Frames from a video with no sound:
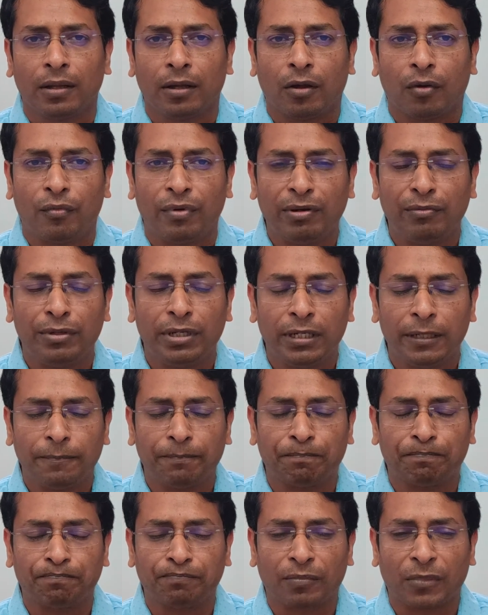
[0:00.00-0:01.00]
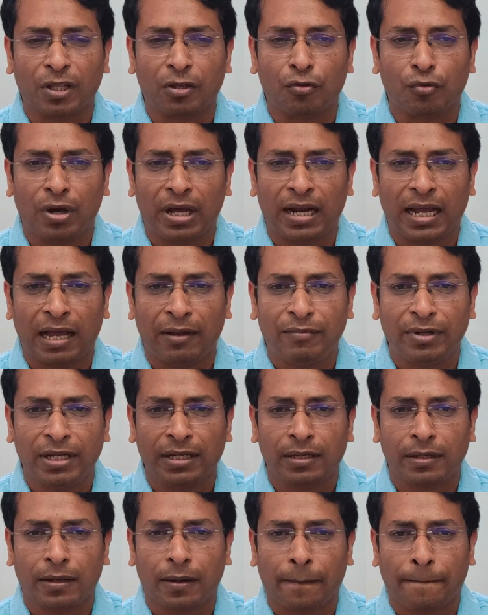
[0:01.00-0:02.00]
When you are
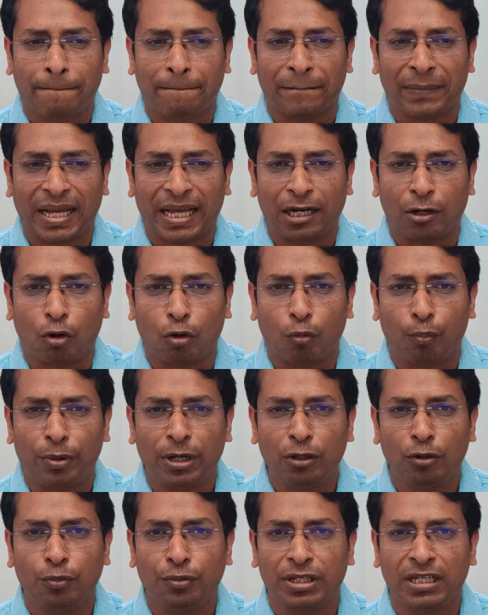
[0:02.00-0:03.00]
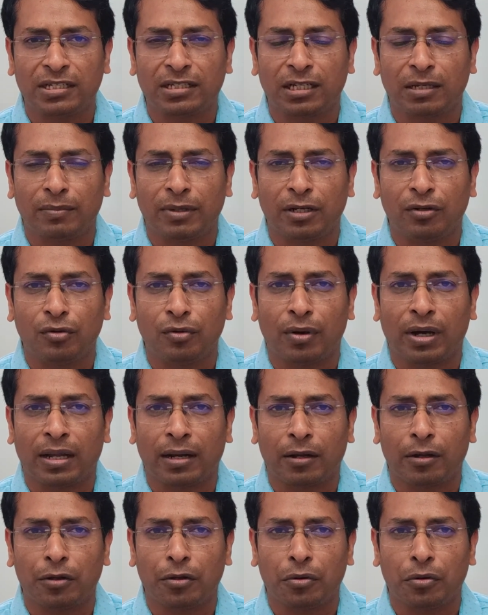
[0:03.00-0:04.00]
having an open loop system, and
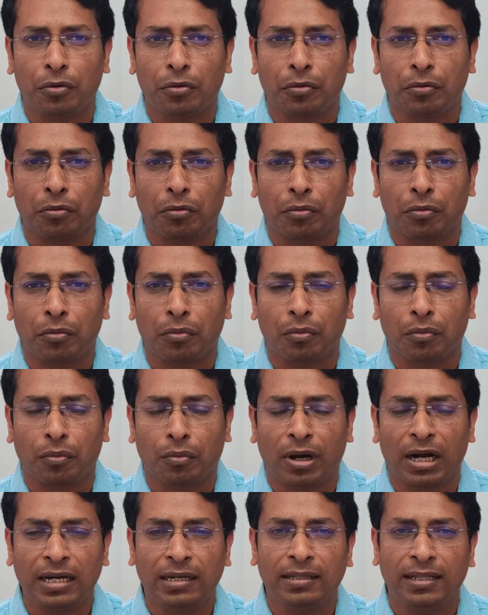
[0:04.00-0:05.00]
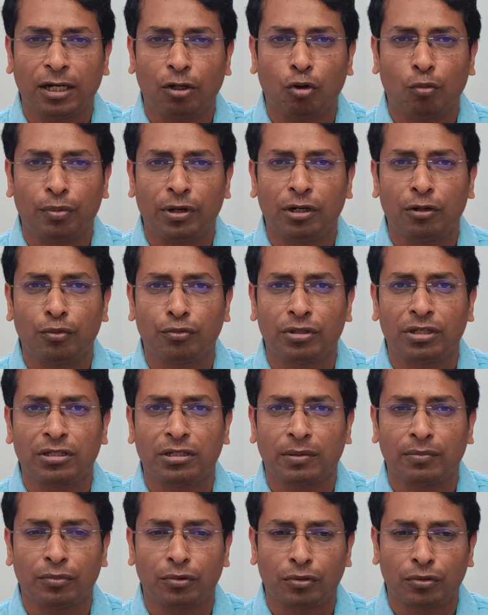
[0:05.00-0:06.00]
you want that open loop
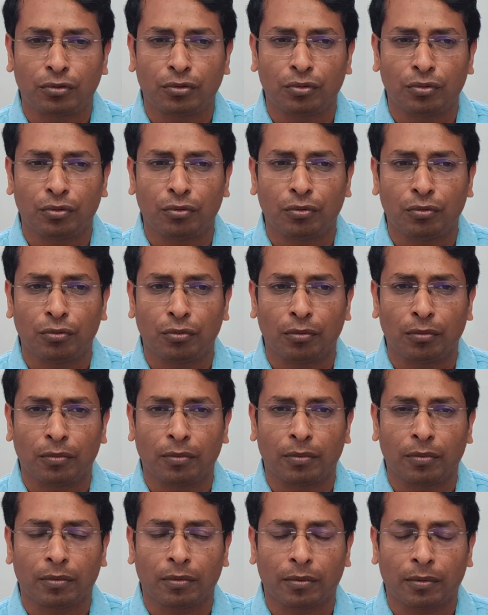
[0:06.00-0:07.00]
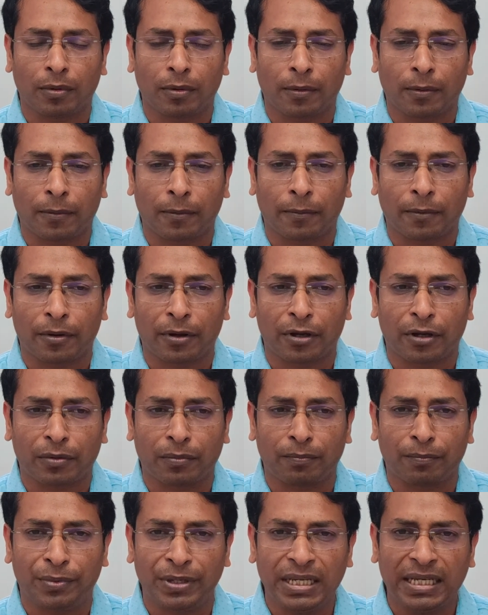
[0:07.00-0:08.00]
system to
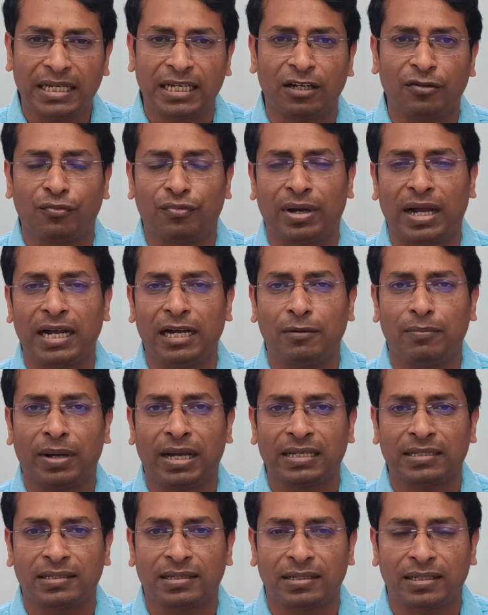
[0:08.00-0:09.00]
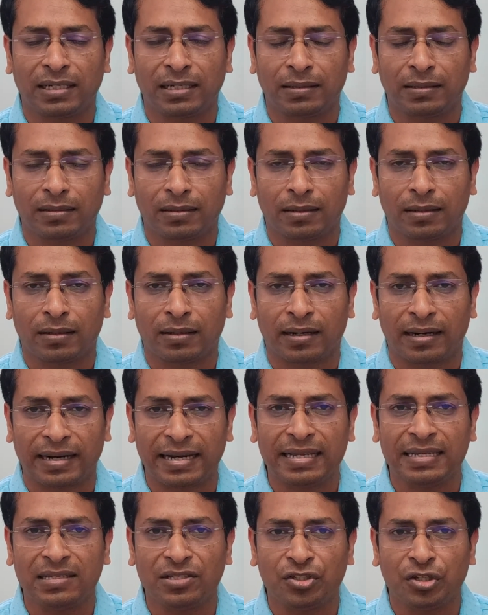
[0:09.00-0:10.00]
be confined by a certain
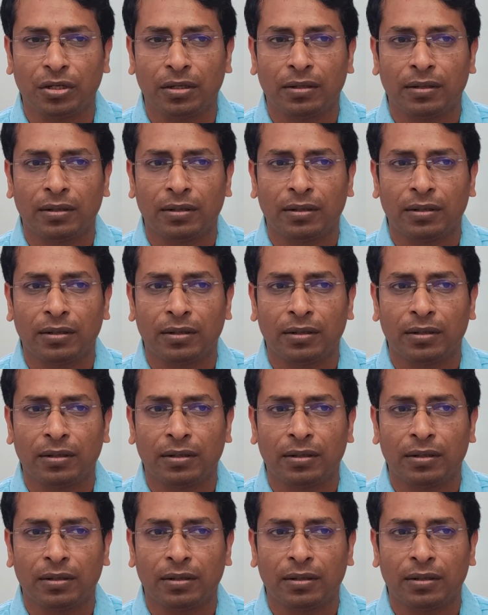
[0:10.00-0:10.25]
range,